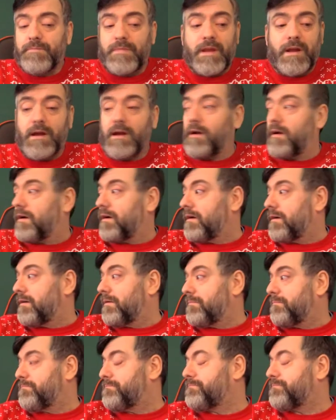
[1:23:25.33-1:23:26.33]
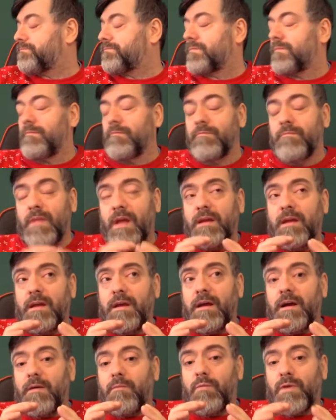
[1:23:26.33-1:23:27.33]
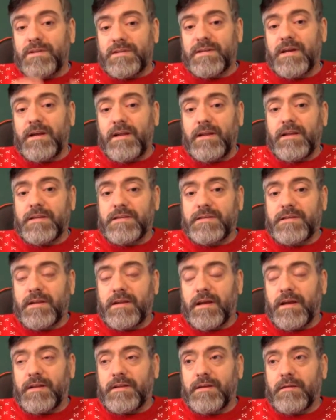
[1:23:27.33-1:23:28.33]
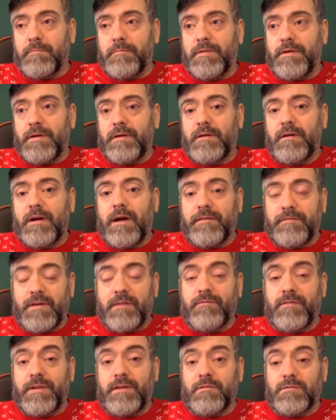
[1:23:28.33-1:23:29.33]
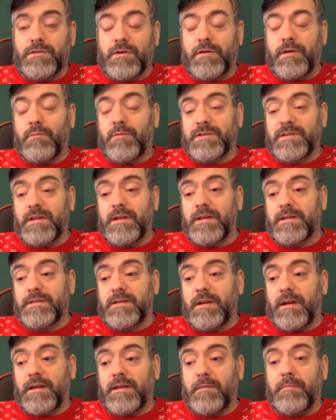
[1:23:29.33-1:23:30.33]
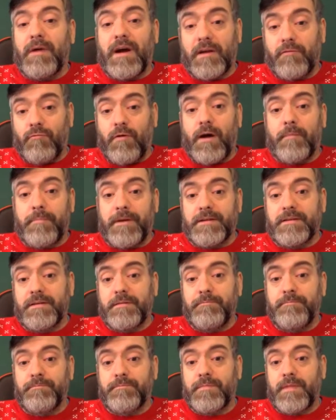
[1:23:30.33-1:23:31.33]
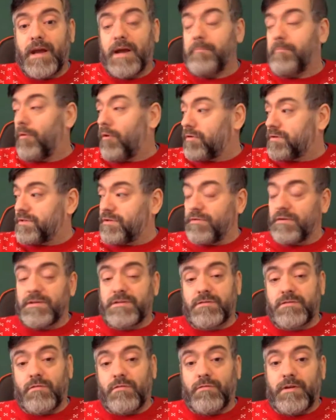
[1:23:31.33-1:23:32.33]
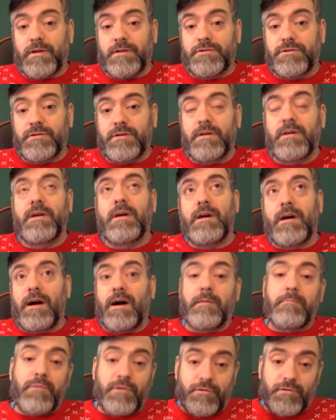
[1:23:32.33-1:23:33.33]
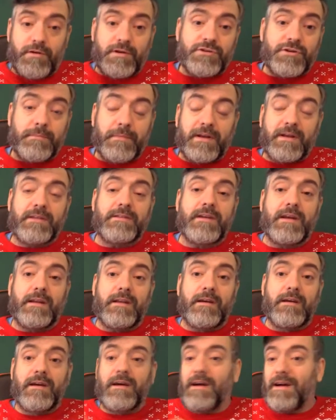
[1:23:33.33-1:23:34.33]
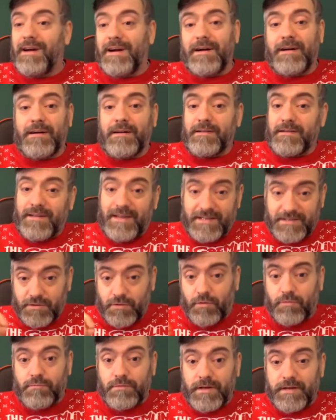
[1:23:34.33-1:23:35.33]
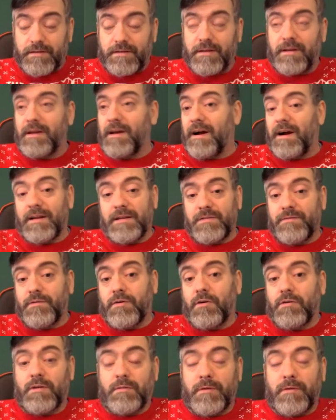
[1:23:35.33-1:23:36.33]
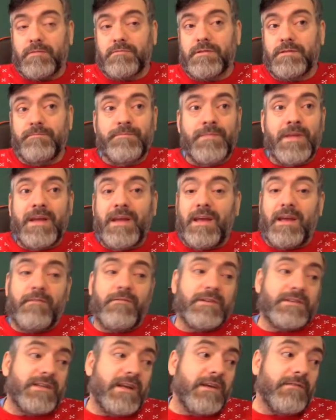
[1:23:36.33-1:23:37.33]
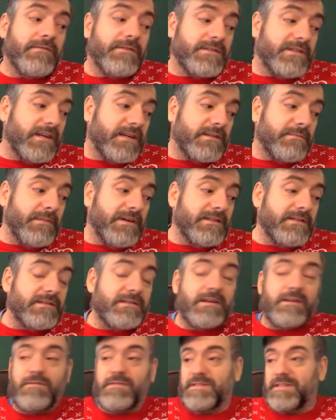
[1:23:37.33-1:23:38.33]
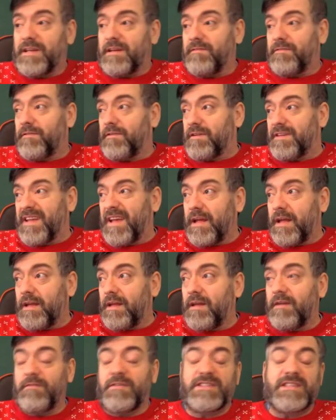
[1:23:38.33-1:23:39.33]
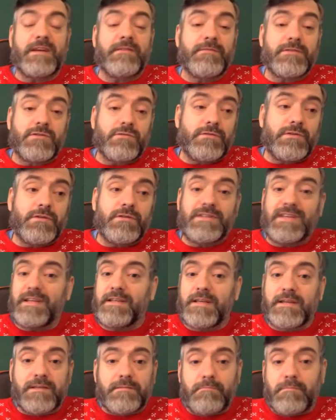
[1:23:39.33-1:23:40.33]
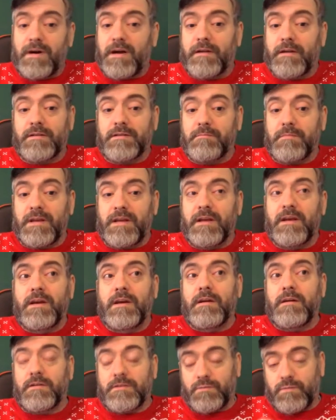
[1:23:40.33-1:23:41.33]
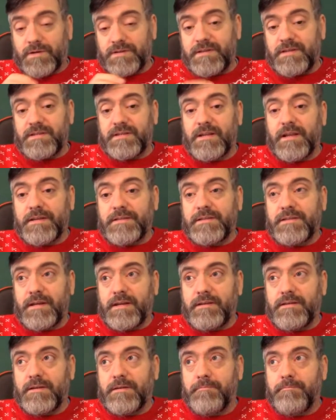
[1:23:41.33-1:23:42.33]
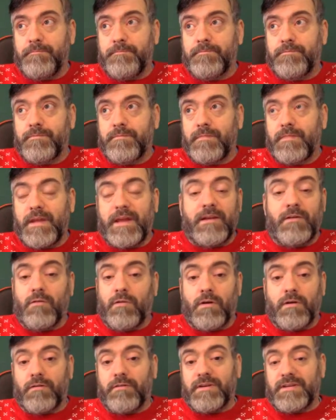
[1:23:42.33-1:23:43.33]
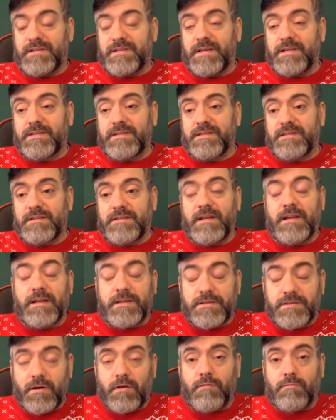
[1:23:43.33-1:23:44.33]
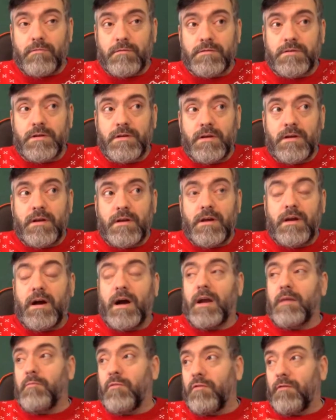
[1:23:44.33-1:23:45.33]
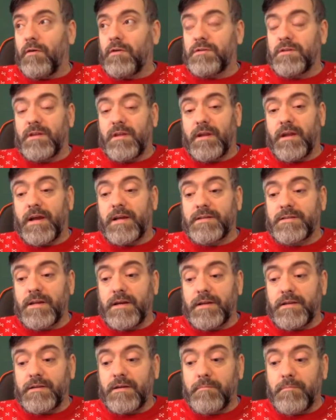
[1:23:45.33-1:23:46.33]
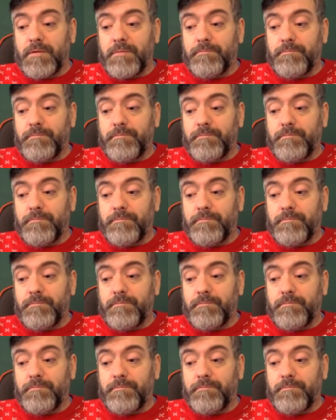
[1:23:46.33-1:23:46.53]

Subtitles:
Once I list an item, I've done videos on it. Once I list an item, I wrap it, I box it in storage and put it in a shipping container, and it's coded and it's forgotten about. If it's there for 6 months, if it's there for a day, if it's there for 2 years, it doesn't matter to me, because once it's listed, it no longer exists until it's sold. I move on to the next item.